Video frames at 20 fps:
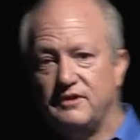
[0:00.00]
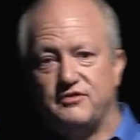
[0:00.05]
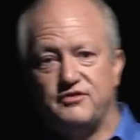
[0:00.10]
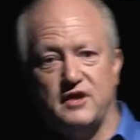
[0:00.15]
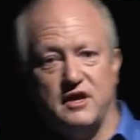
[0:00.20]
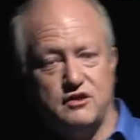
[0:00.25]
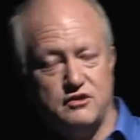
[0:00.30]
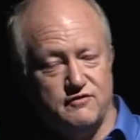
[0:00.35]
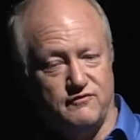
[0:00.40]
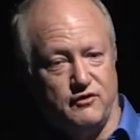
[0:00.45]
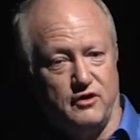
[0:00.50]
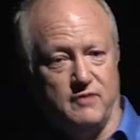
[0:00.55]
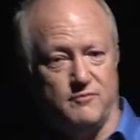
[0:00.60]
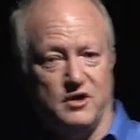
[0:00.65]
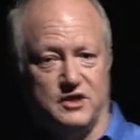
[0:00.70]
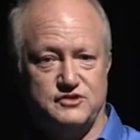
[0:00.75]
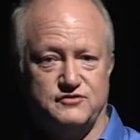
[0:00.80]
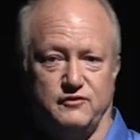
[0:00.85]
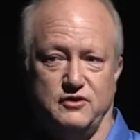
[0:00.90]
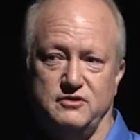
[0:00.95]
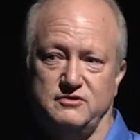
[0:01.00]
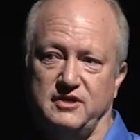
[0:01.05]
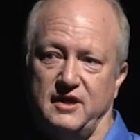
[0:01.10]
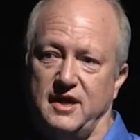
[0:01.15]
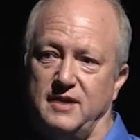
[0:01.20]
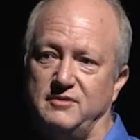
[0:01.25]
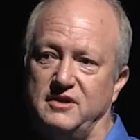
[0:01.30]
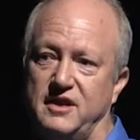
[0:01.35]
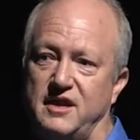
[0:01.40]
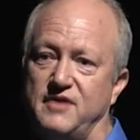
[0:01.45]
Thank you very much for your
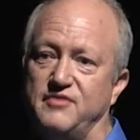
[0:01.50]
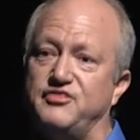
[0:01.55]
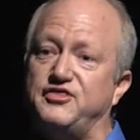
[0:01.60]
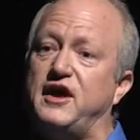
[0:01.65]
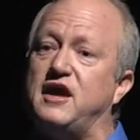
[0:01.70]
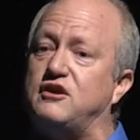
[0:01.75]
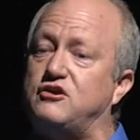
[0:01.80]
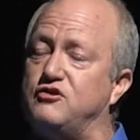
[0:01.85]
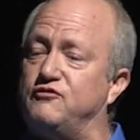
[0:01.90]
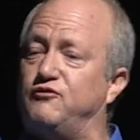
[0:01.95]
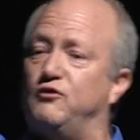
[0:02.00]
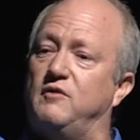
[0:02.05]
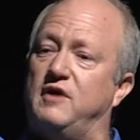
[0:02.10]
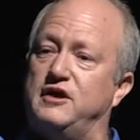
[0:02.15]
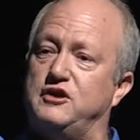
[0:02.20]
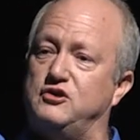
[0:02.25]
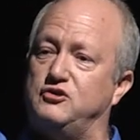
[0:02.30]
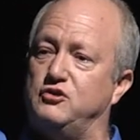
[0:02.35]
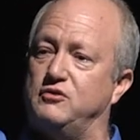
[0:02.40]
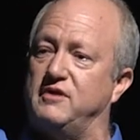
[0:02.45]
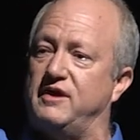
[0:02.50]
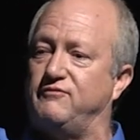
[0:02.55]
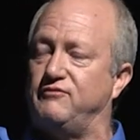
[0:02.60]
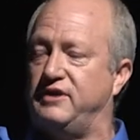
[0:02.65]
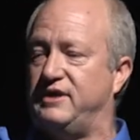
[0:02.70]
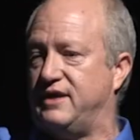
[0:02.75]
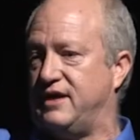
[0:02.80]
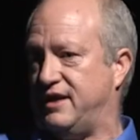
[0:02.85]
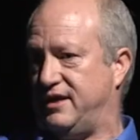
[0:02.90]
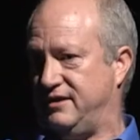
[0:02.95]
time today, and thank you for what you do
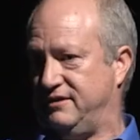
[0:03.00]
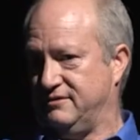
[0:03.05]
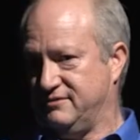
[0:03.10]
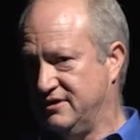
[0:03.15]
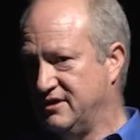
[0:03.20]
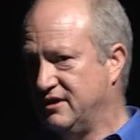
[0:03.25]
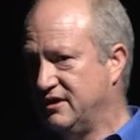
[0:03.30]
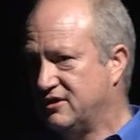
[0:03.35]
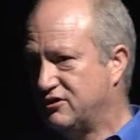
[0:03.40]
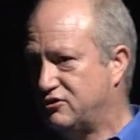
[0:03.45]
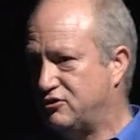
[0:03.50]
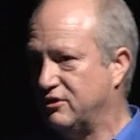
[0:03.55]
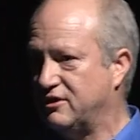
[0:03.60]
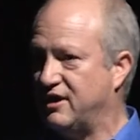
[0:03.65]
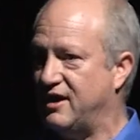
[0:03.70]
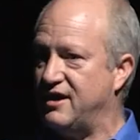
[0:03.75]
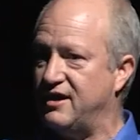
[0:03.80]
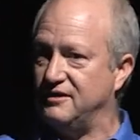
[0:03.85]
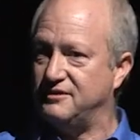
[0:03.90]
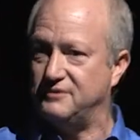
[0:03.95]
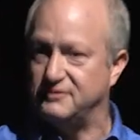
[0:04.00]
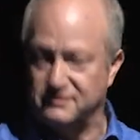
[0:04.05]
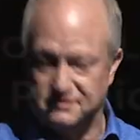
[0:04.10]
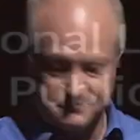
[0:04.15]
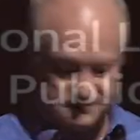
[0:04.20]
every day. Good luck.